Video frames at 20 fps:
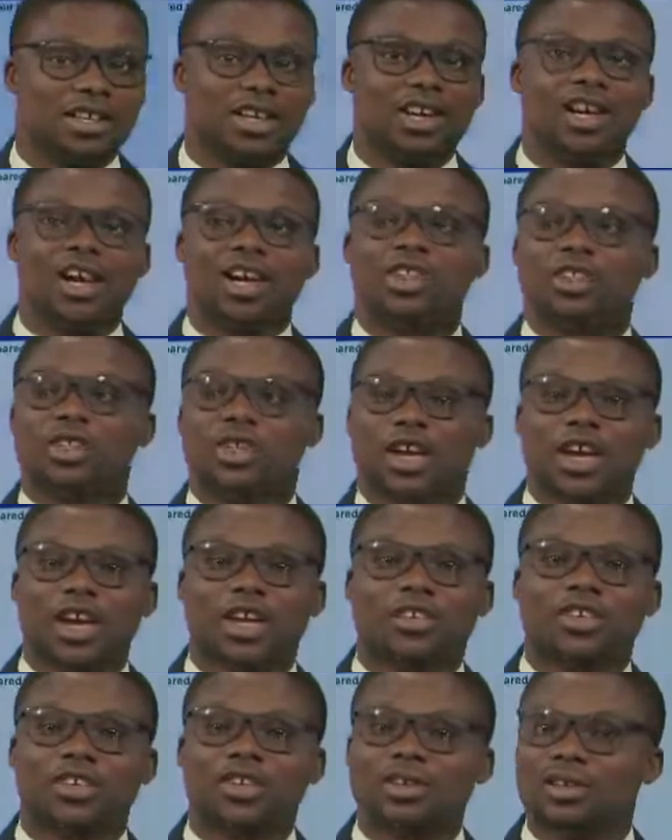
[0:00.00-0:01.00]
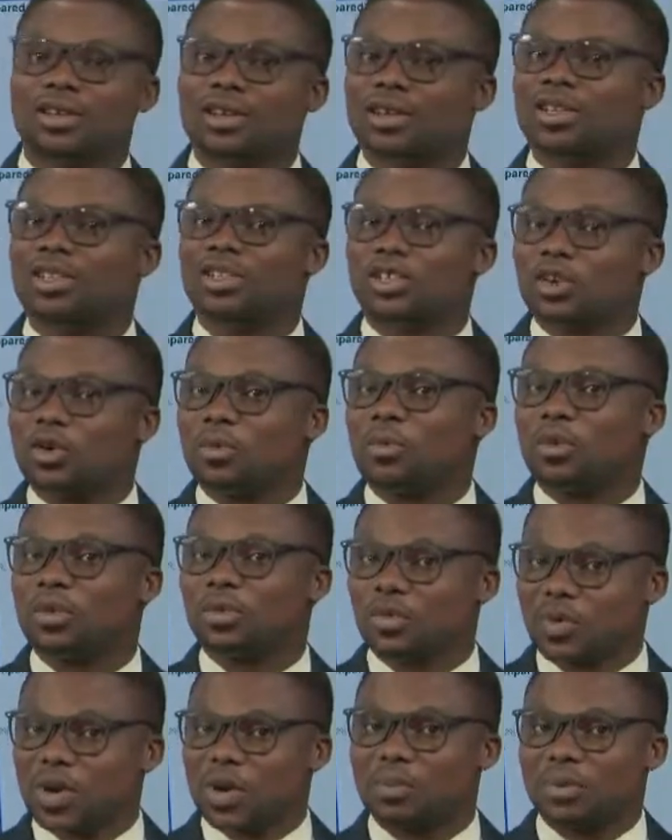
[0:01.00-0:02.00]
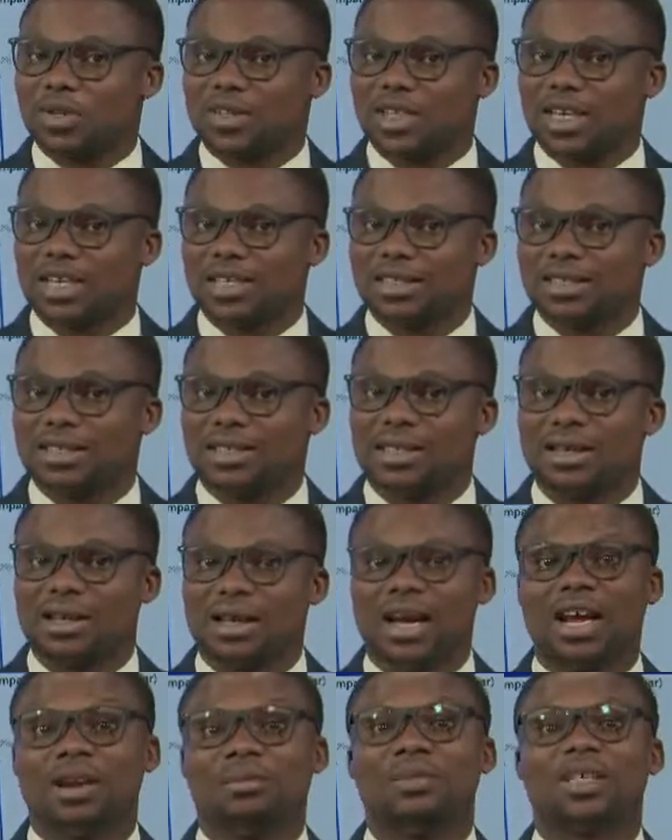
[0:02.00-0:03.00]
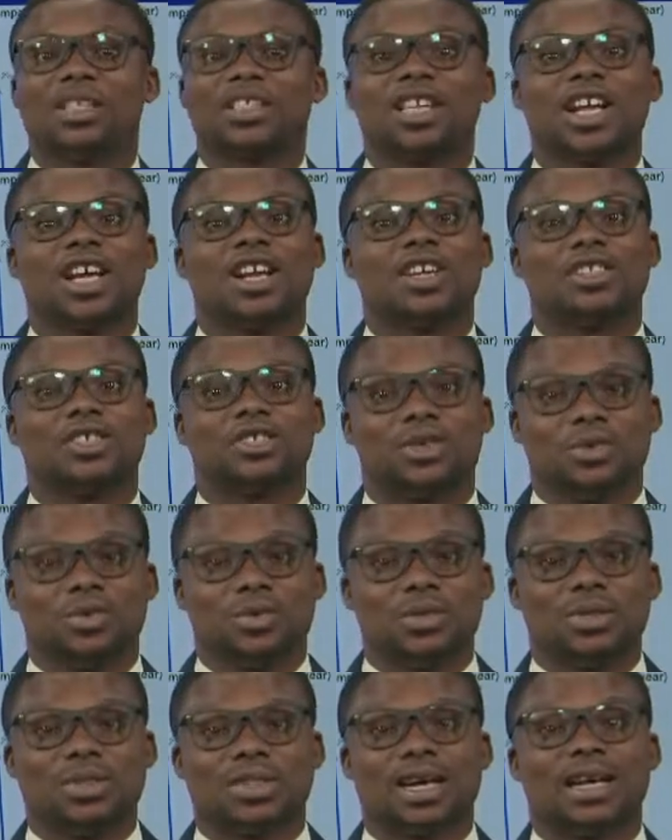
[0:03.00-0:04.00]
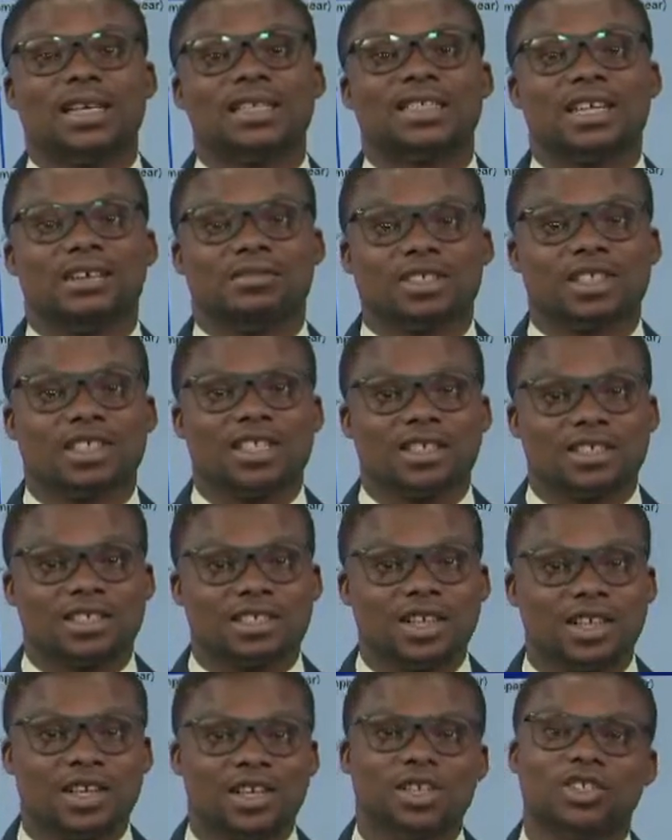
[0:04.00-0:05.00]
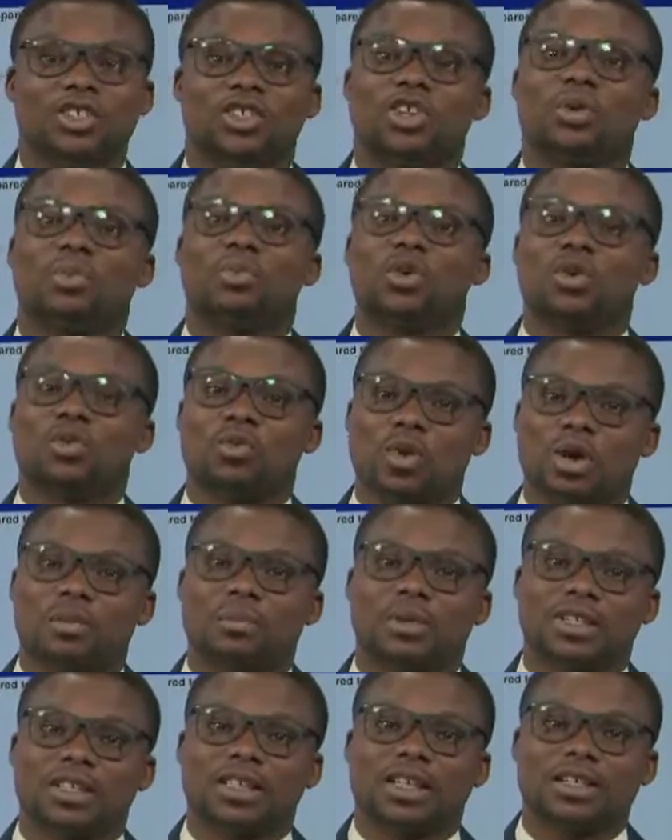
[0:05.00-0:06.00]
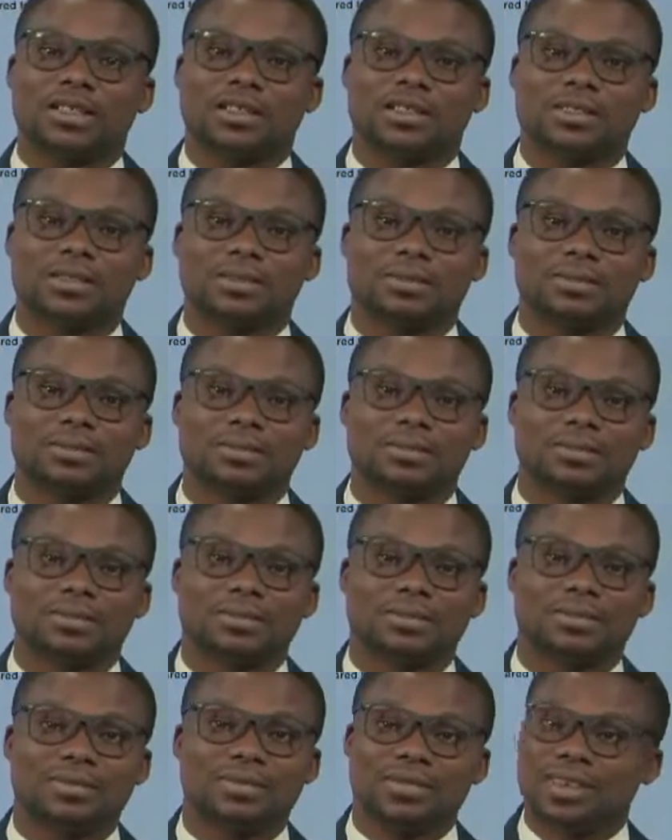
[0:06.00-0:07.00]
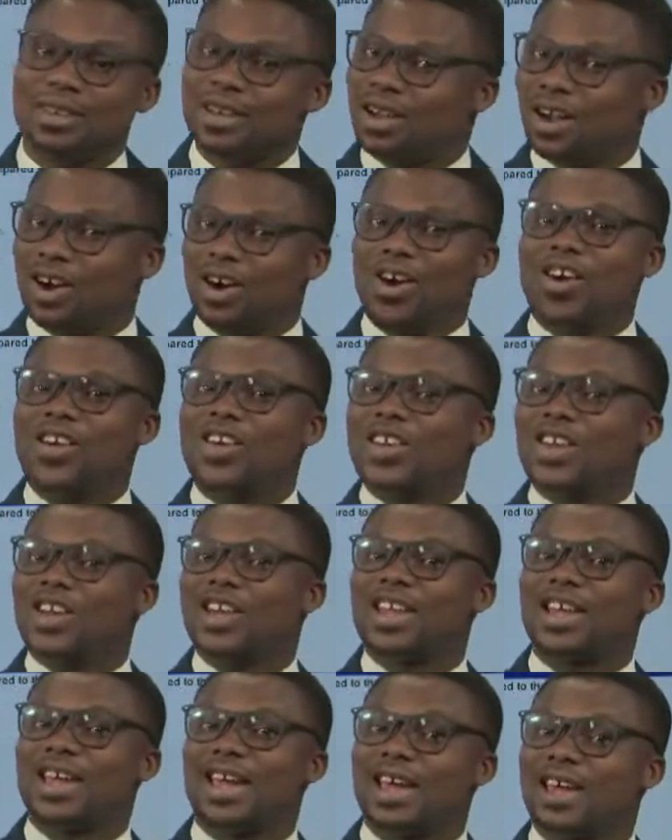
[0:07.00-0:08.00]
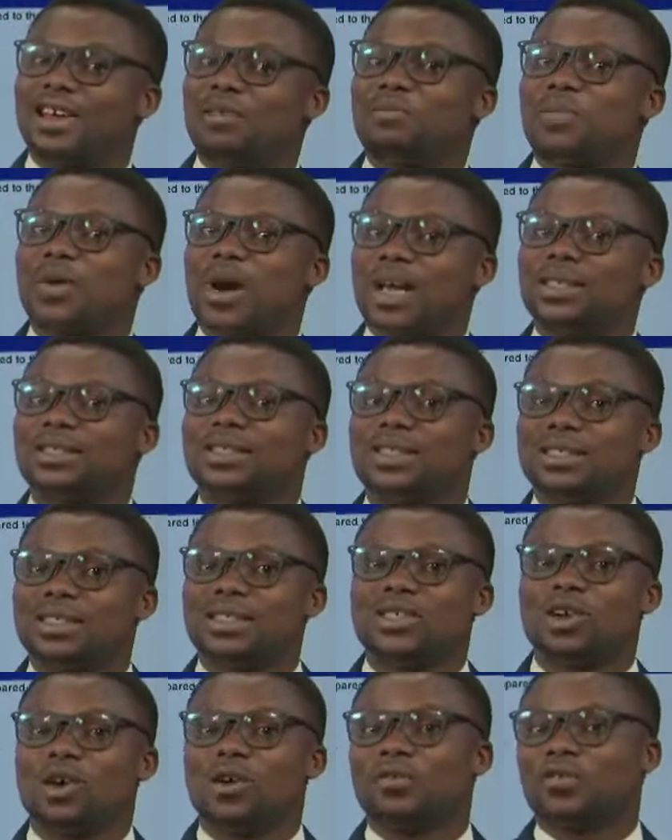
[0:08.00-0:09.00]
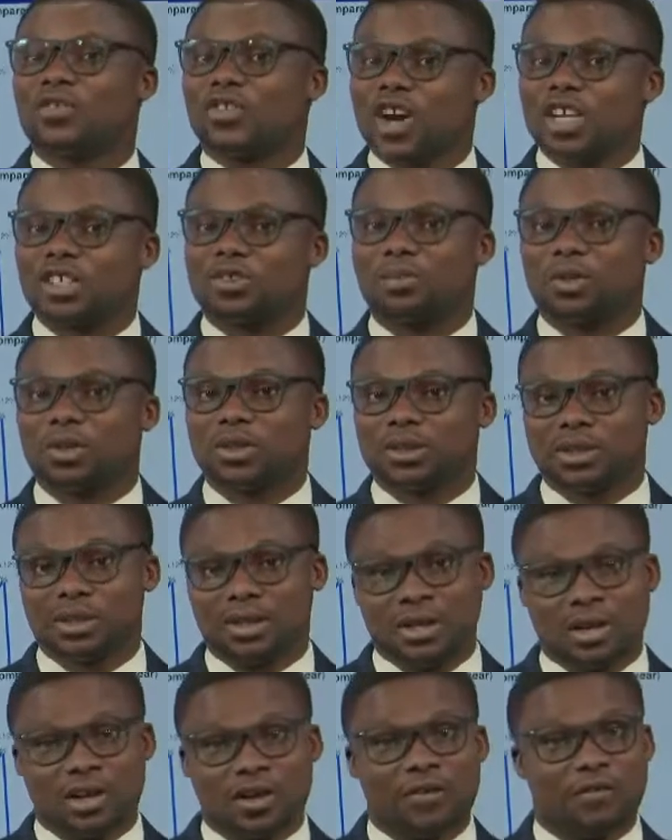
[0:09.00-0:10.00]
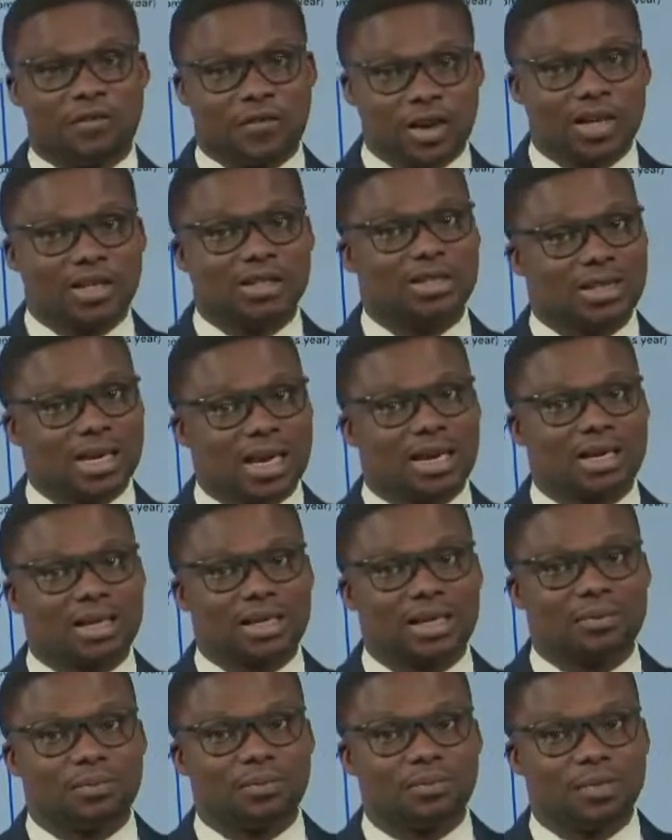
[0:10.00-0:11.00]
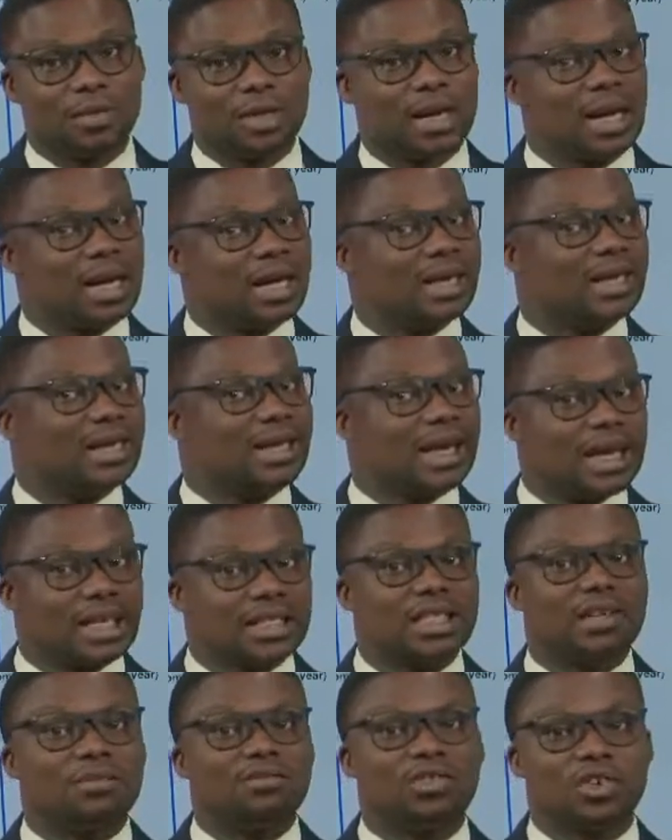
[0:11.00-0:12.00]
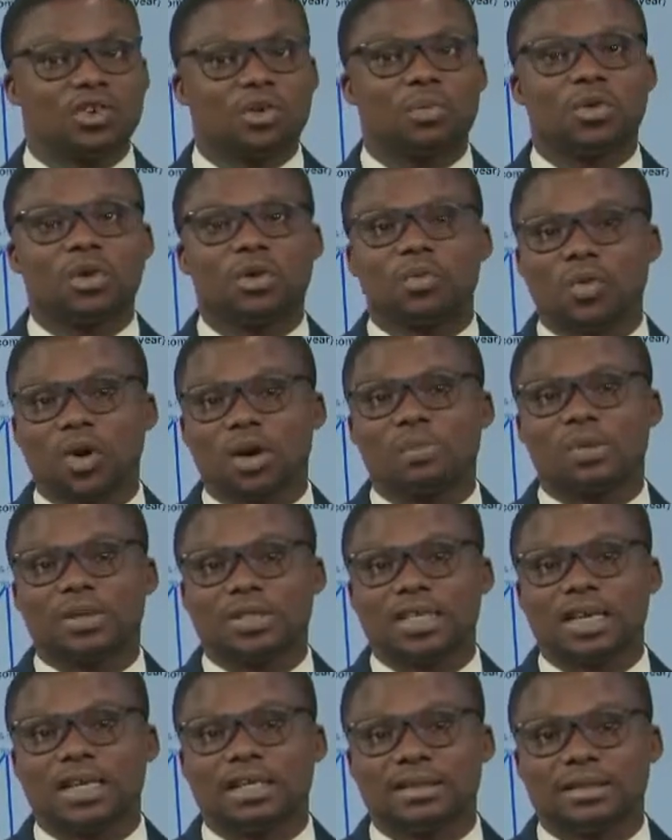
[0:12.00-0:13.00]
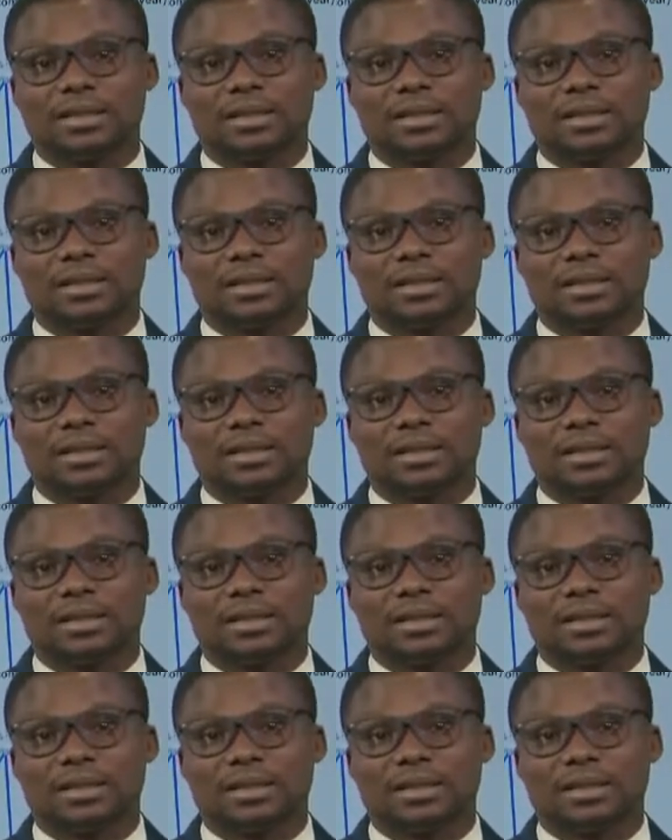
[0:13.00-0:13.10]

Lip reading: education 0.3%, and miscellaneous goods and services 0.1%. On the other hand, prices of transport fell slightly at a negative 0.1%,